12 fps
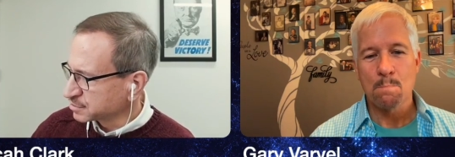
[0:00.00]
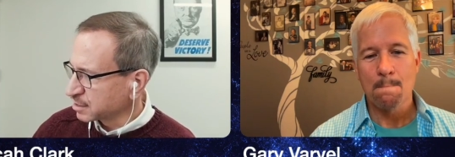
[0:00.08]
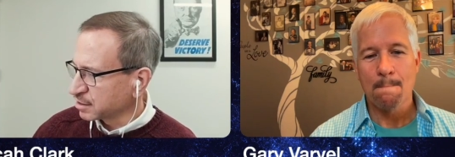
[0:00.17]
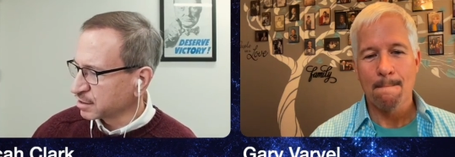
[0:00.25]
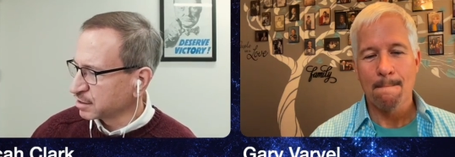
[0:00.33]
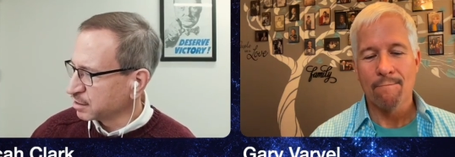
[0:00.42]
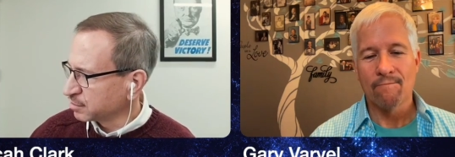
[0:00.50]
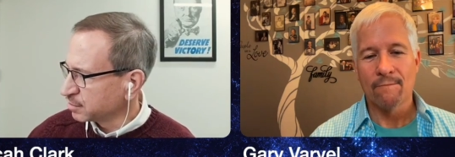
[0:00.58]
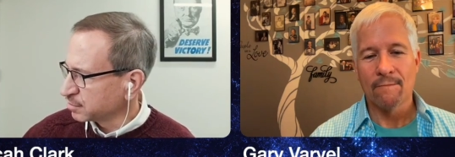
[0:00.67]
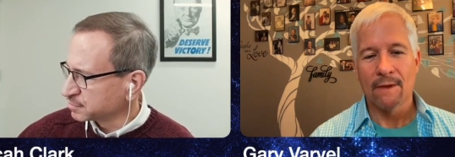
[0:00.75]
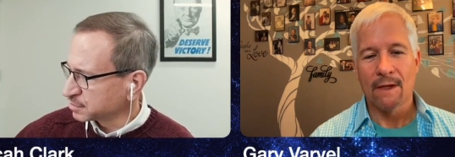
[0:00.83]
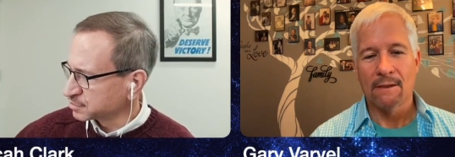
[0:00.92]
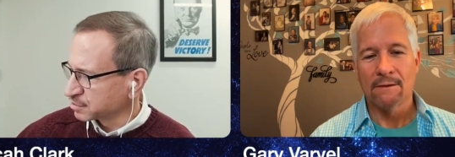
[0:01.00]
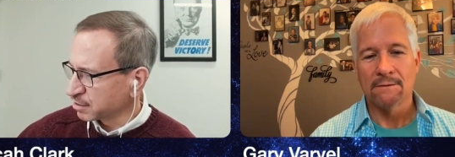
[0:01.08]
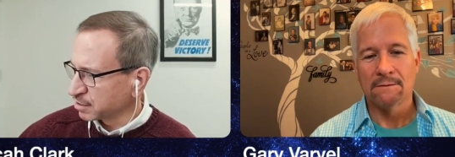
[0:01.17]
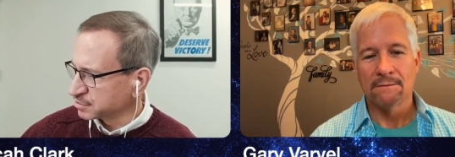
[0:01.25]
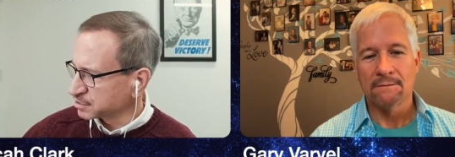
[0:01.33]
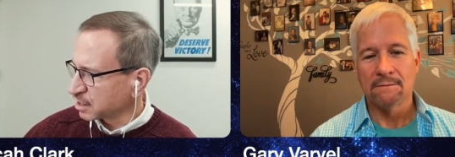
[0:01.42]
Speaker 1: is gary you do such a
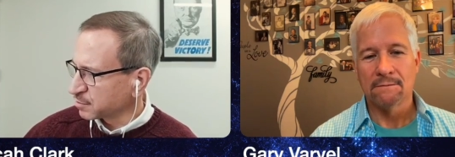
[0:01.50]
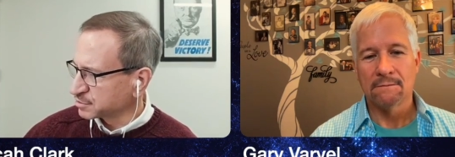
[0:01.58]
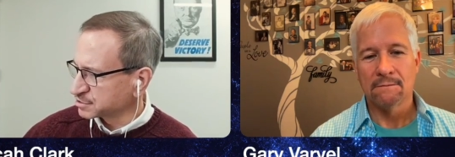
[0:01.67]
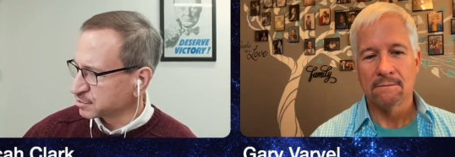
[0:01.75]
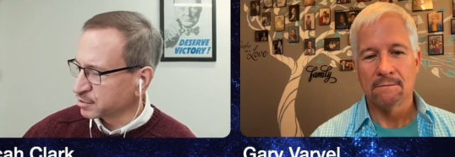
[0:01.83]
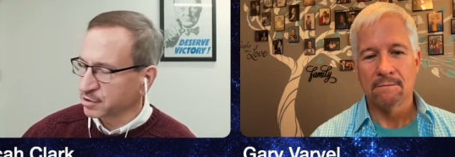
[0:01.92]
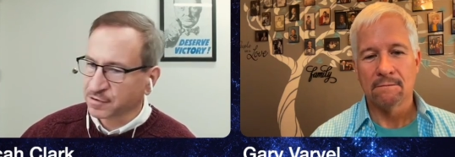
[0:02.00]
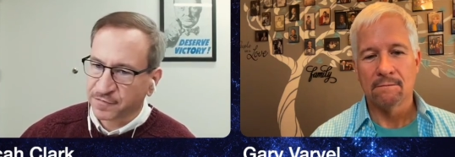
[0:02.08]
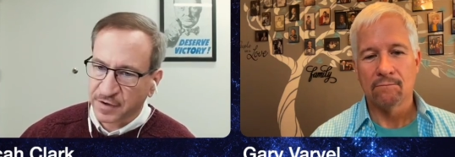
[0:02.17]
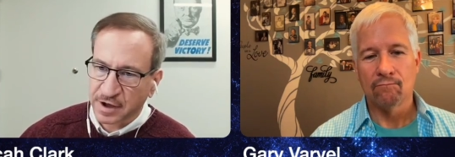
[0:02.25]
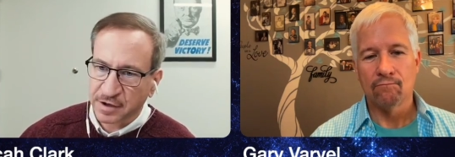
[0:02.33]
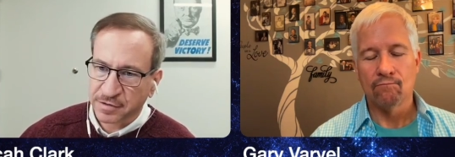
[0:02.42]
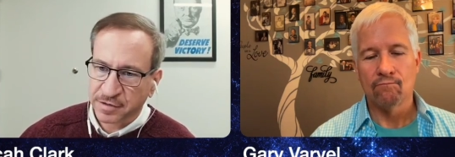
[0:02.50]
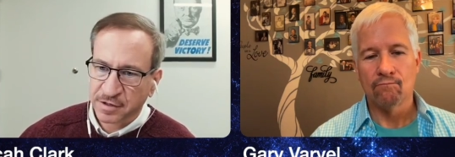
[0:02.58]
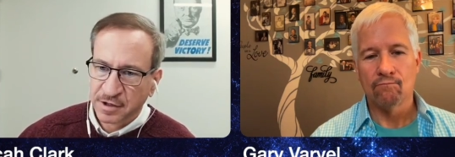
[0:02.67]
great job showing your faith